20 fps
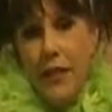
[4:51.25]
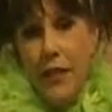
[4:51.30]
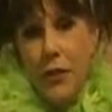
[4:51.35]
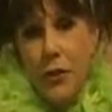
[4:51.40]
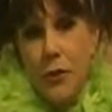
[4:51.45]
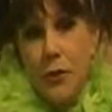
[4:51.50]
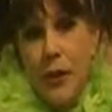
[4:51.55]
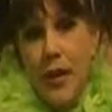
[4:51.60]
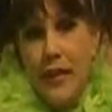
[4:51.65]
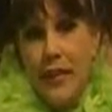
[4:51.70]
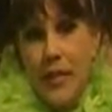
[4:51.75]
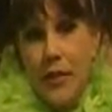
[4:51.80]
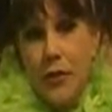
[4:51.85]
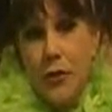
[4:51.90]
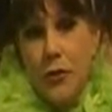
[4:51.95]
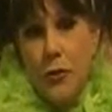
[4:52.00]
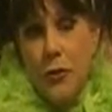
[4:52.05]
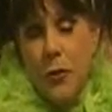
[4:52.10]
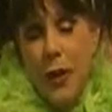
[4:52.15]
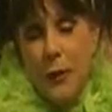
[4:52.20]
Teachers Pay
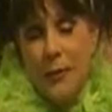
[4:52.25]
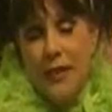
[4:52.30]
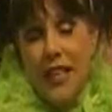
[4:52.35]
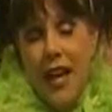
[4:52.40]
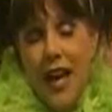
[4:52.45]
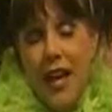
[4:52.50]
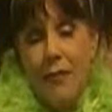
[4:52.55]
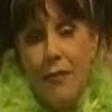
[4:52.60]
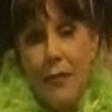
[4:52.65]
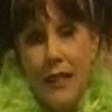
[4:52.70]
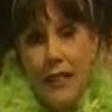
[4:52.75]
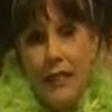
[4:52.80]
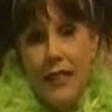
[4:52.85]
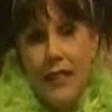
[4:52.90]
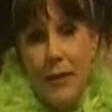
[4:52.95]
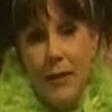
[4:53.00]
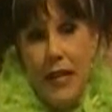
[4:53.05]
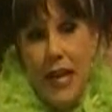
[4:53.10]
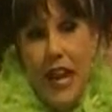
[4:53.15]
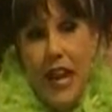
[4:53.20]
Teachers website,
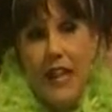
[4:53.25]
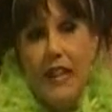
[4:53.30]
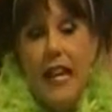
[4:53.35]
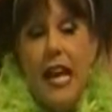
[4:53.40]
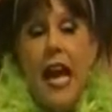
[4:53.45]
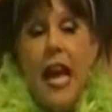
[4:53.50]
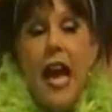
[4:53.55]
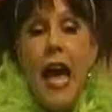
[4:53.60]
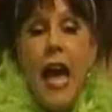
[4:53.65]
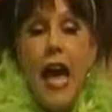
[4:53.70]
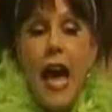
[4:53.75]
Miz Lemonade,